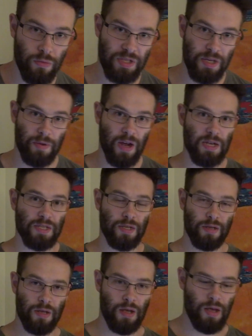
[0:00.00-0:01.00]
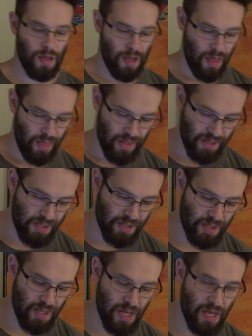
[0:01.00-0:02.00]
What's up guys? This
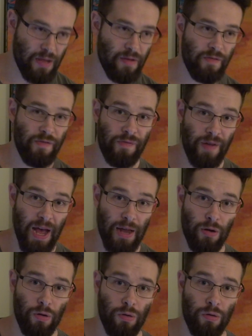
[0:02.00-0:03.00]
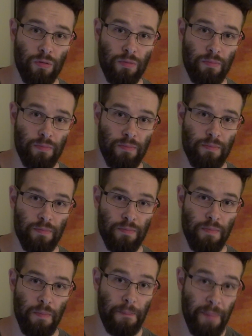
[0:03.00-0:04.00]
is the final
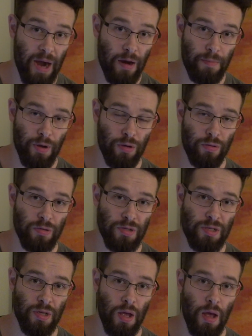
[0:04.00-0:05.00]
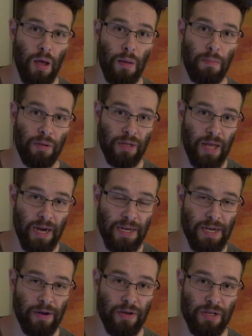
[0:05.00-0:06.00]
bare bones
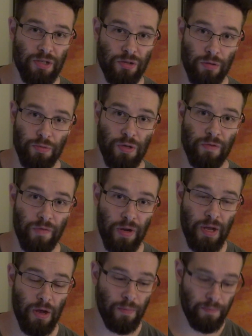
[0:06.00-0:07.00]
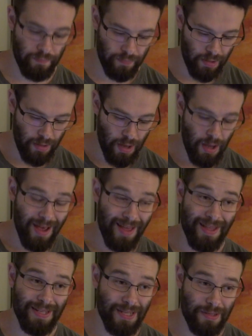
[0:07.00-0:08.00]
planetary description video.
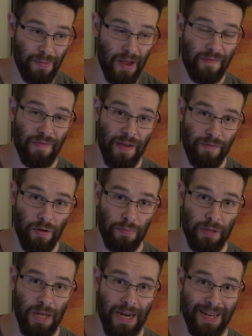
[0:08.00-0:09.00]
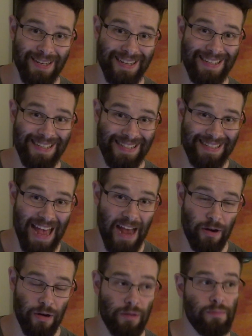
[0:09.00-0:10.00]
This is my favorite planet,
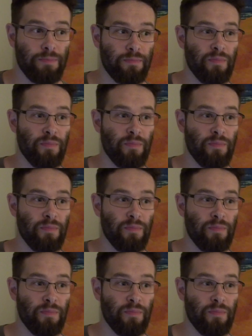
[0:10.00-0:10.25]
Saturn.